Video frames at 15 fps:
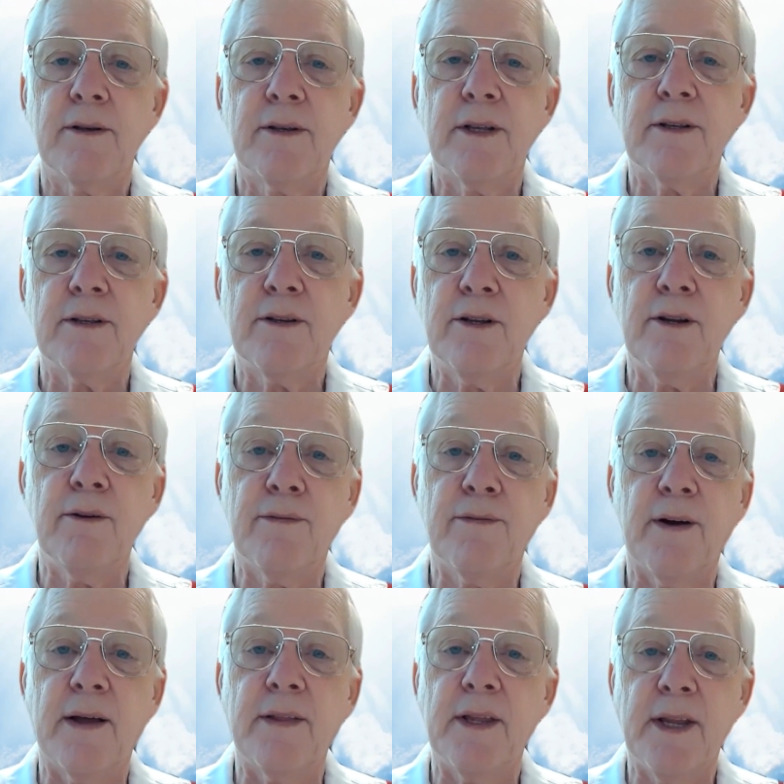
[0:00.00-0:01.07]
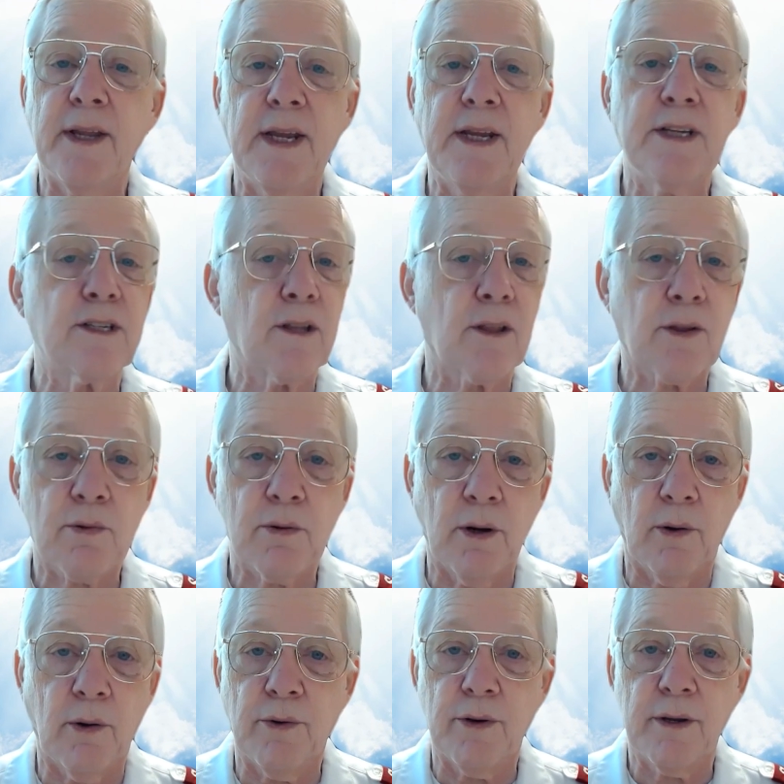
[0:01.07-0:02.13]
do you find that he's
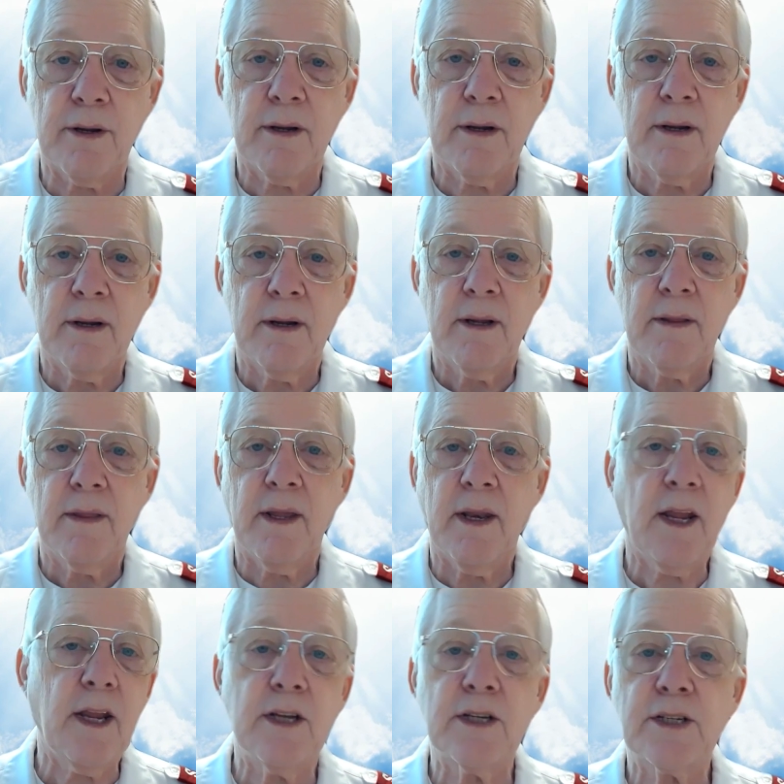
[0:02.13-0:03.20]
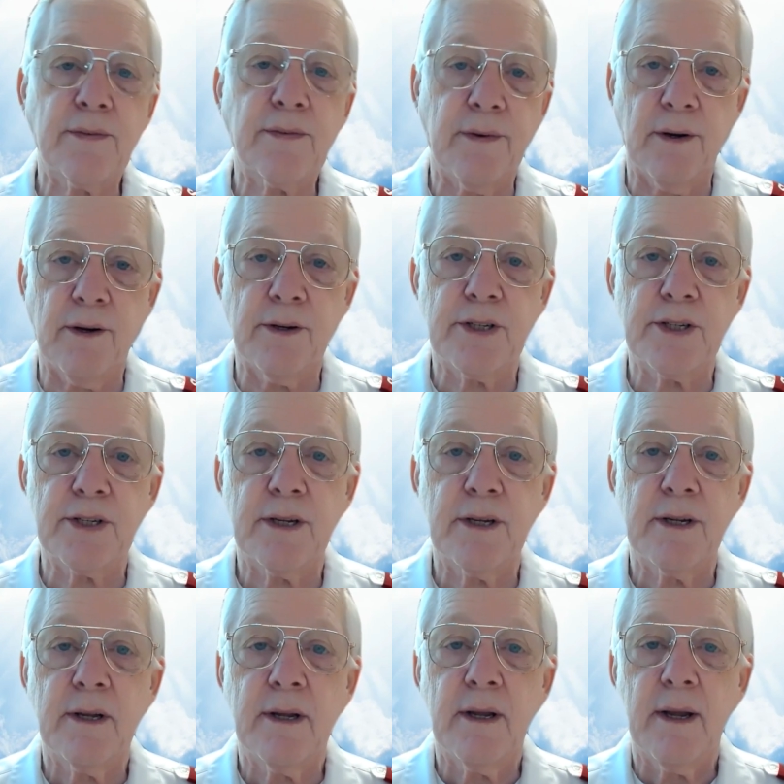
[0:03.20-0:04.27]
enthroned, that he is first,
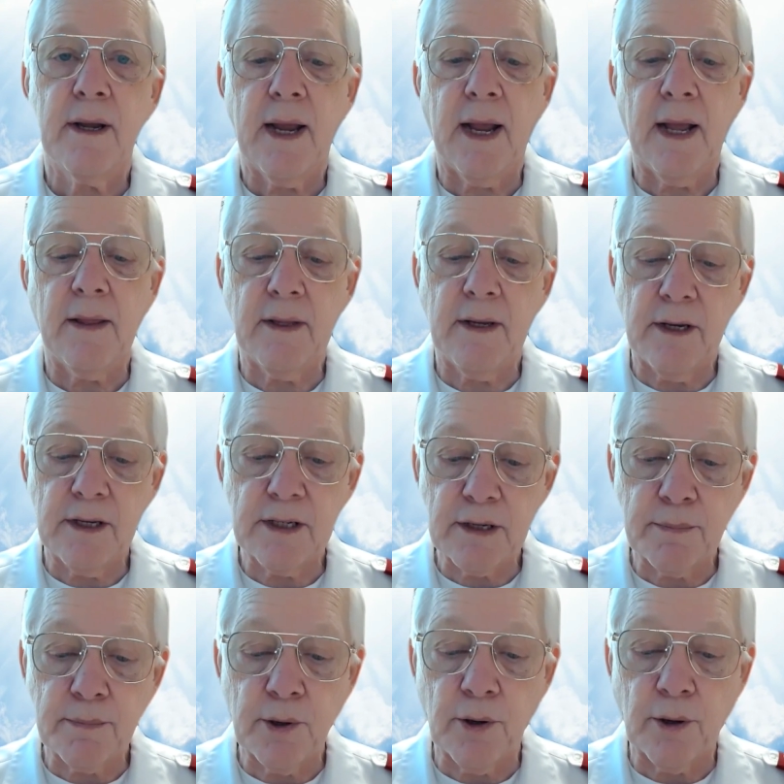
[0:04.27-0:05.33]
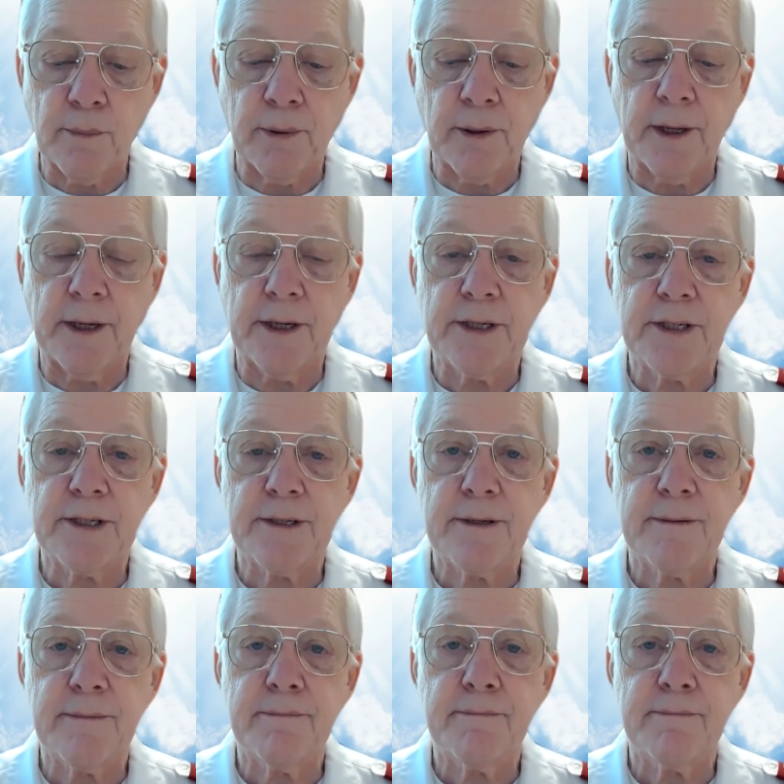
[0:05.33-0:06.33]
and that it is a pure place?